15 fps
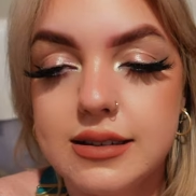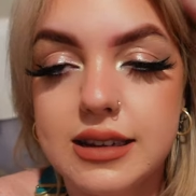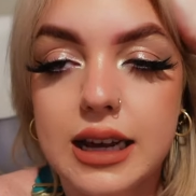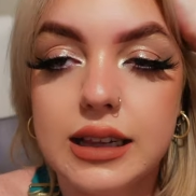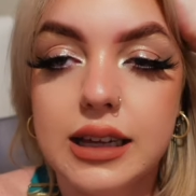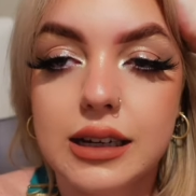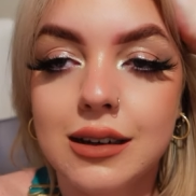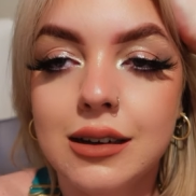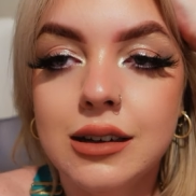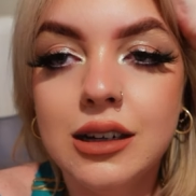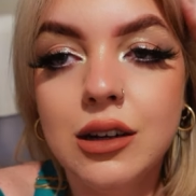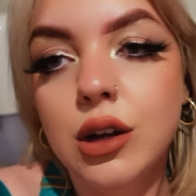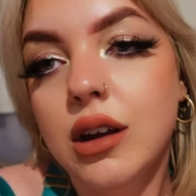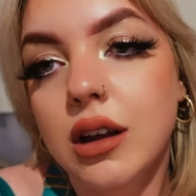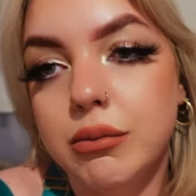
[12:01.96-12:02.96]
of the day, like,
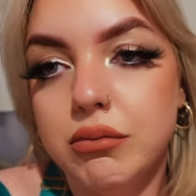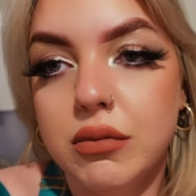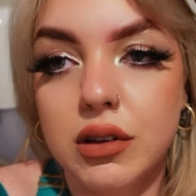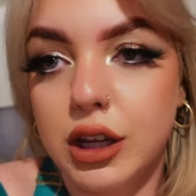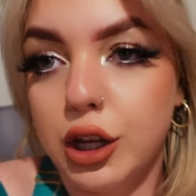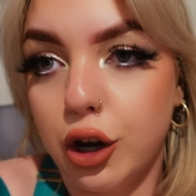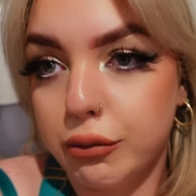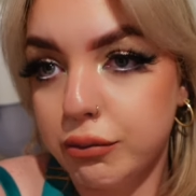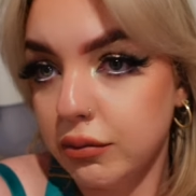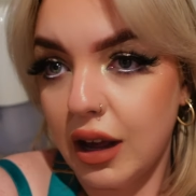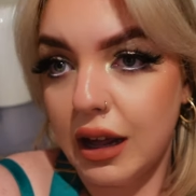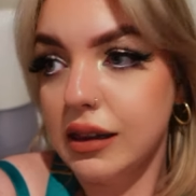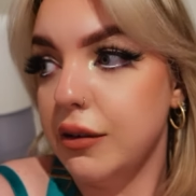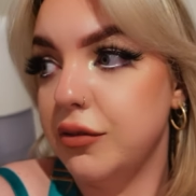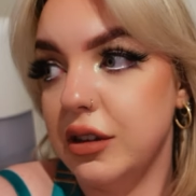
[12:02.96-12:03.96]
you know,
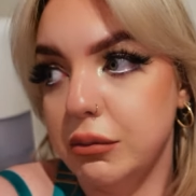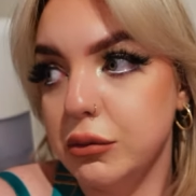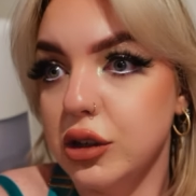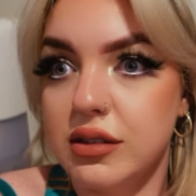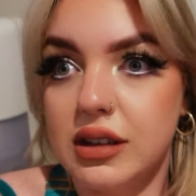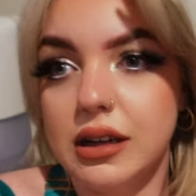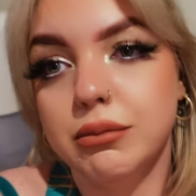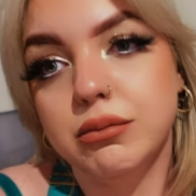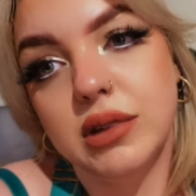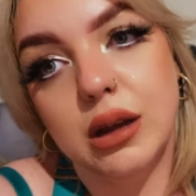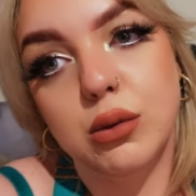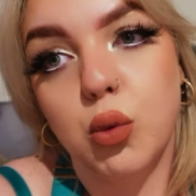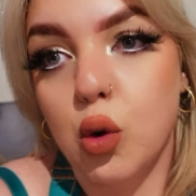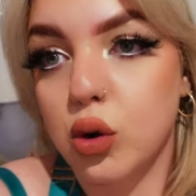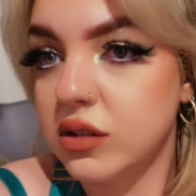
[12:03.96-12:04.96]
I left him because he
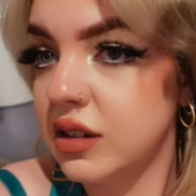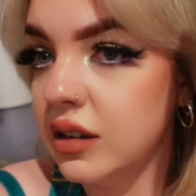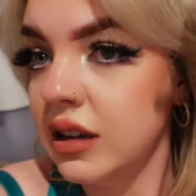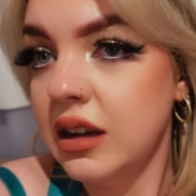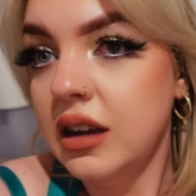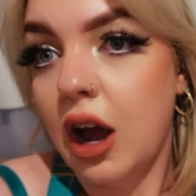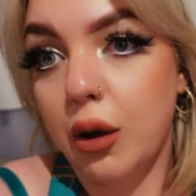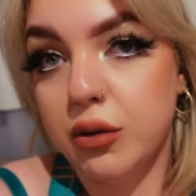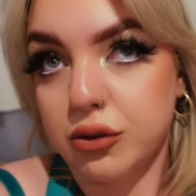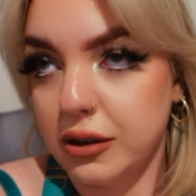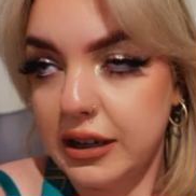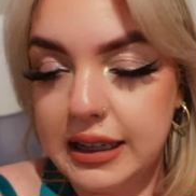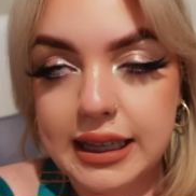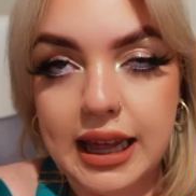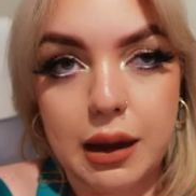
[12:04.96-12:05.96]
walked. I was
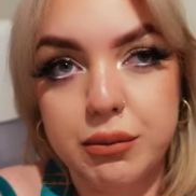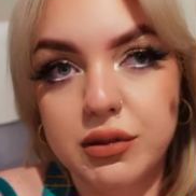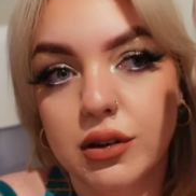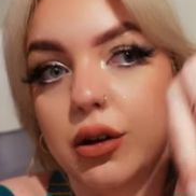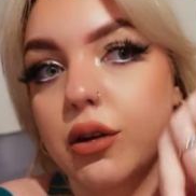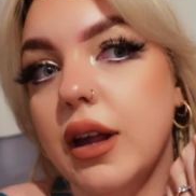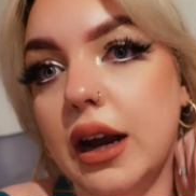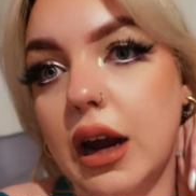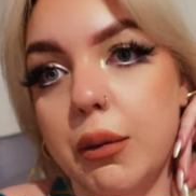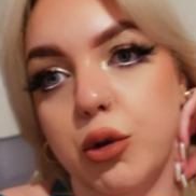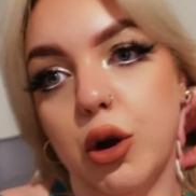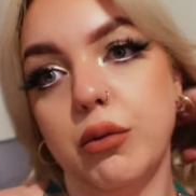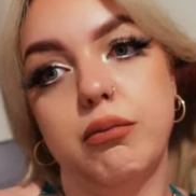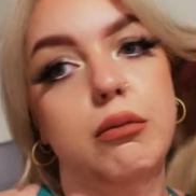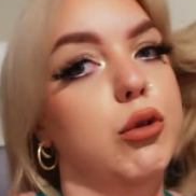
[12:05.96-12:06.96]
already in lab, so like I'm
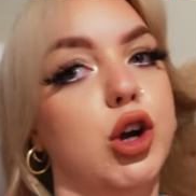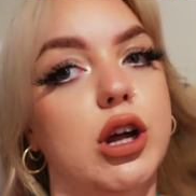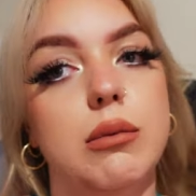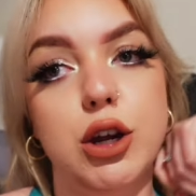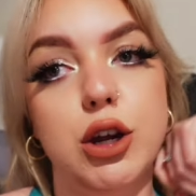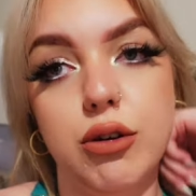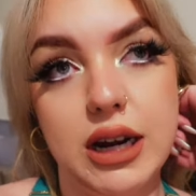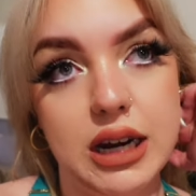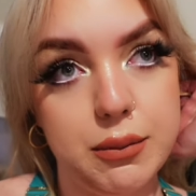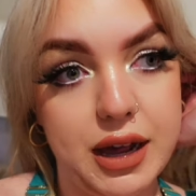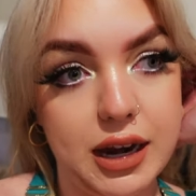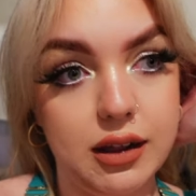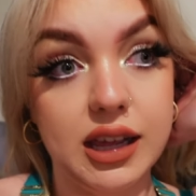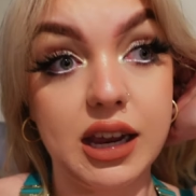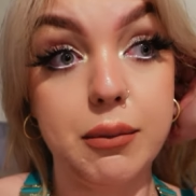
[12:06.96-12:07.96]
not greedy
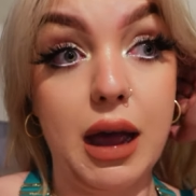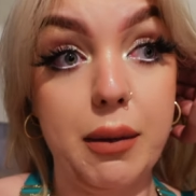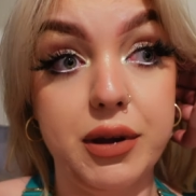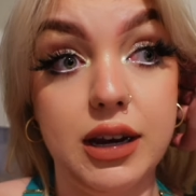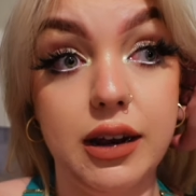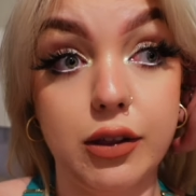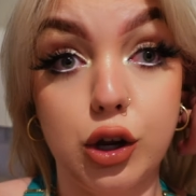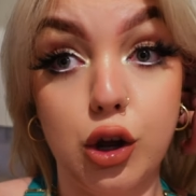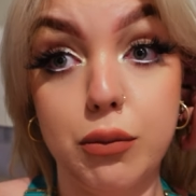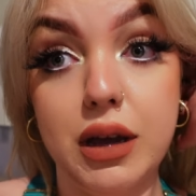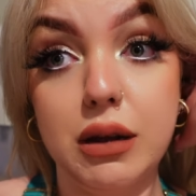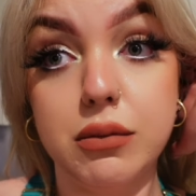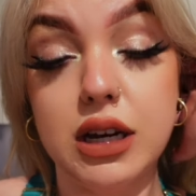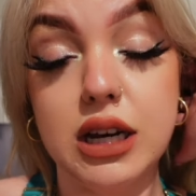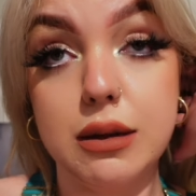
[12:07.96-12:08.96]
about it. Like, I'm happy another girl
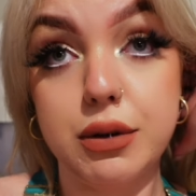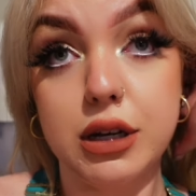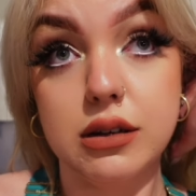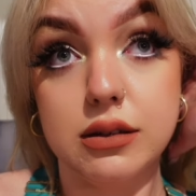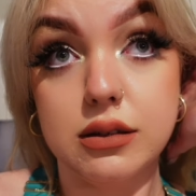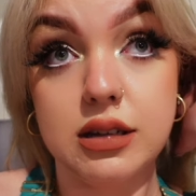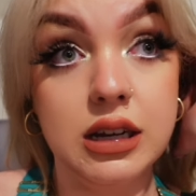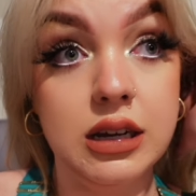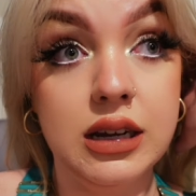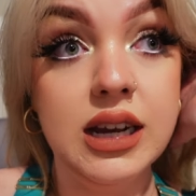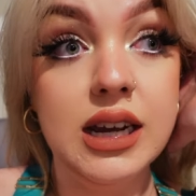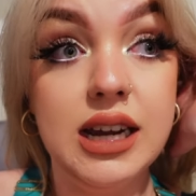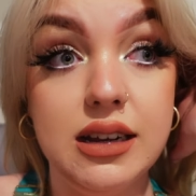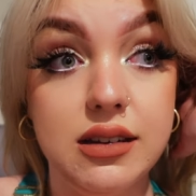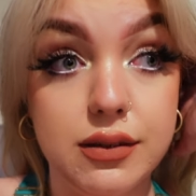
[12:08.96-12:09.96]
made money because
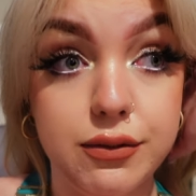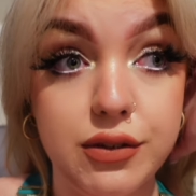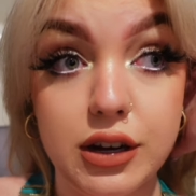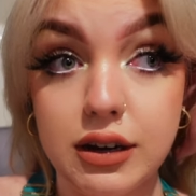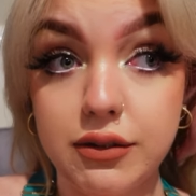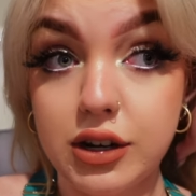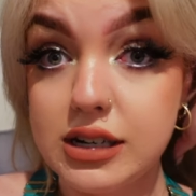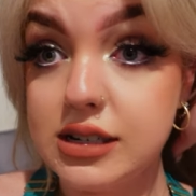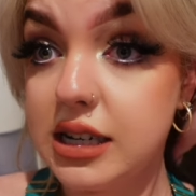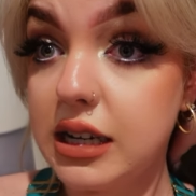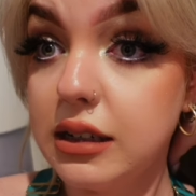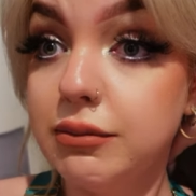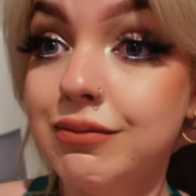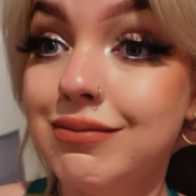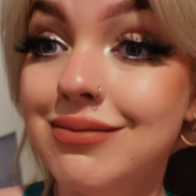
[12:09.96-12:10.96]
it's very, very
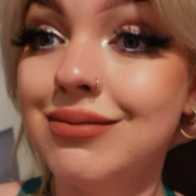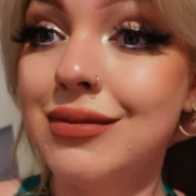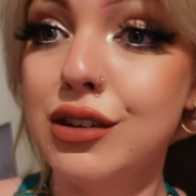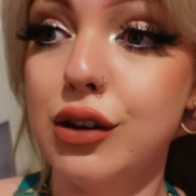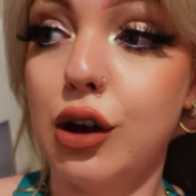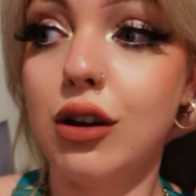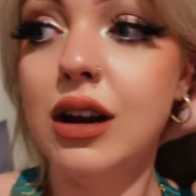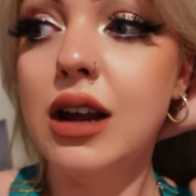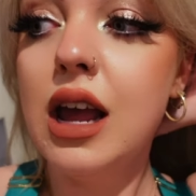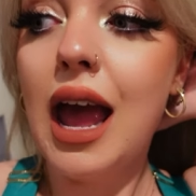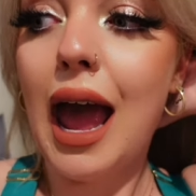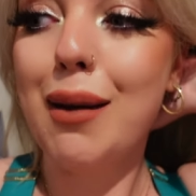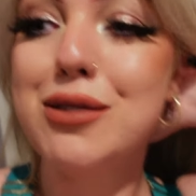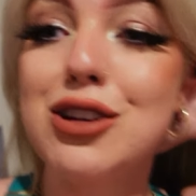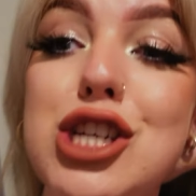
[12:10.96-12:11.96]
dead. So
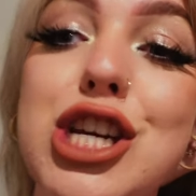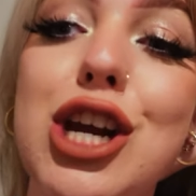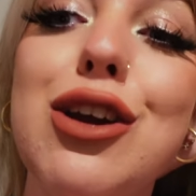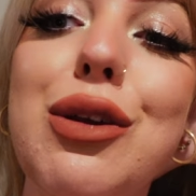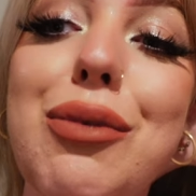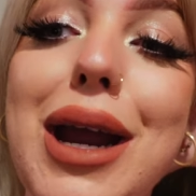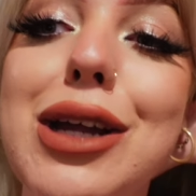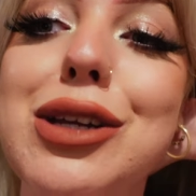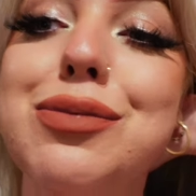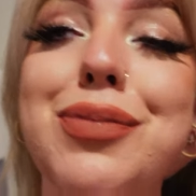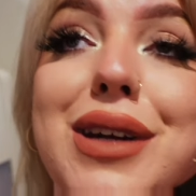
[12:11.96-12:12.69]
happy to share it around,